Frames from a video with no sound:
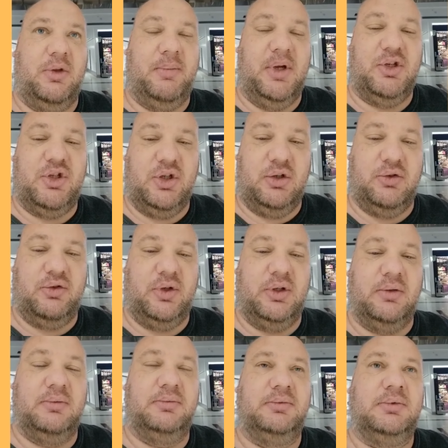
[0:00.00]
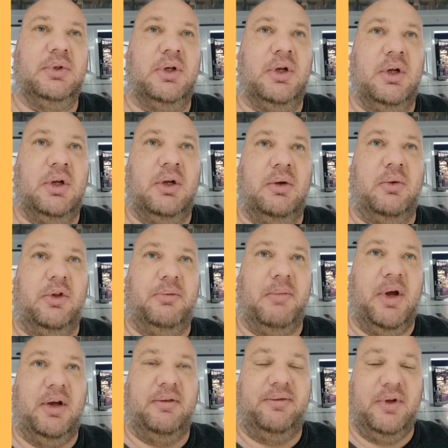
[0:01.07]
with my children, with
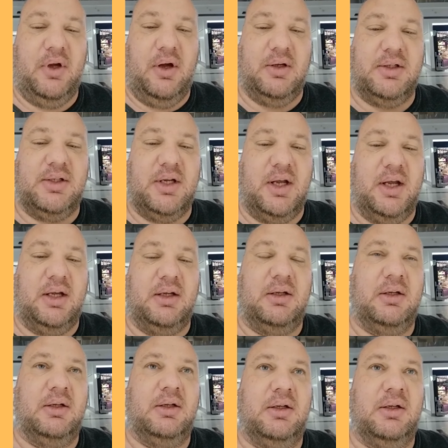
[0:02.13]
my fiance,